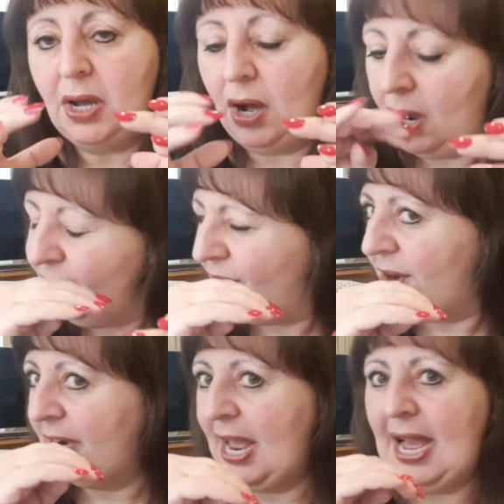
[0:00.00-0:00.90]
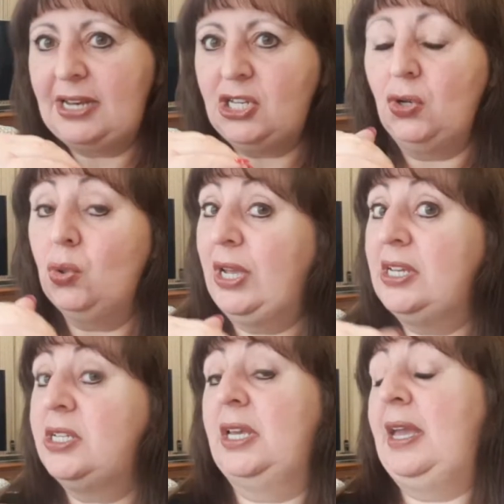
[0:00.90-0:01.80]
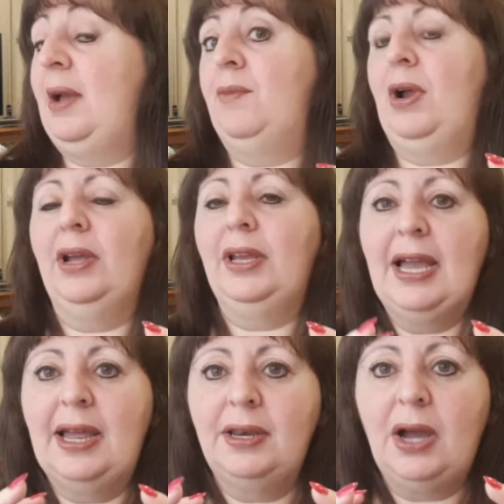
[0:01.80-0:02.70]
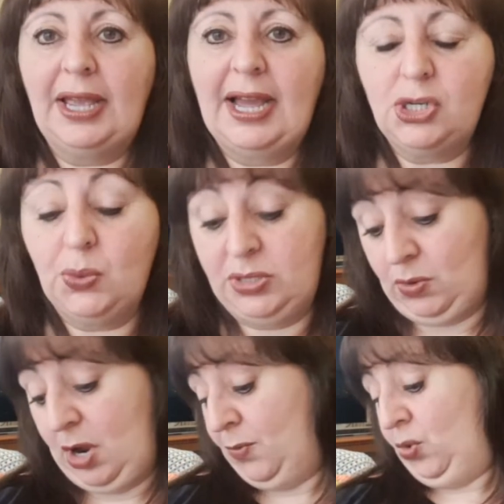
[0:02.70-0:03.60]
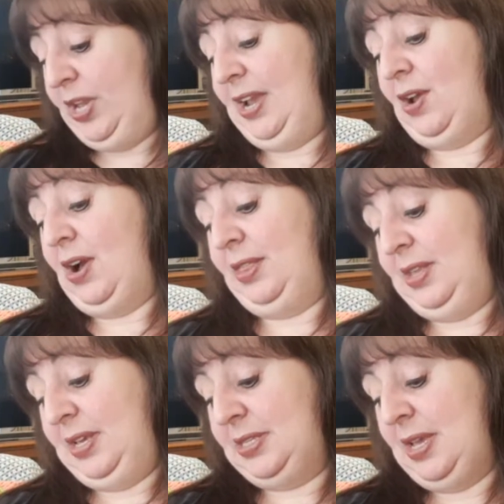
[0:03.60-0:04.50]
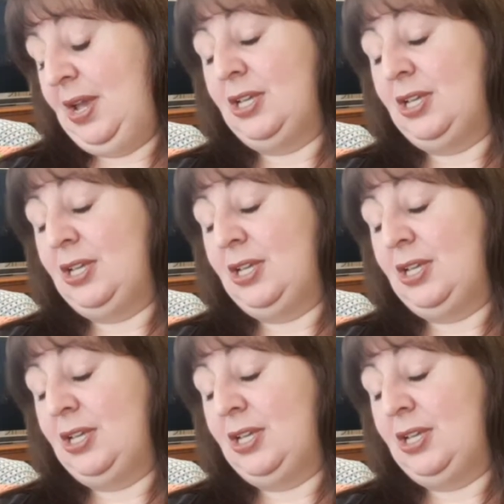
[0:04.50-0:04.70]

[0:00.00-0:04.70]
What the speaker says: I find it hard to look into the camera. I can't do it. So I'm looking like this.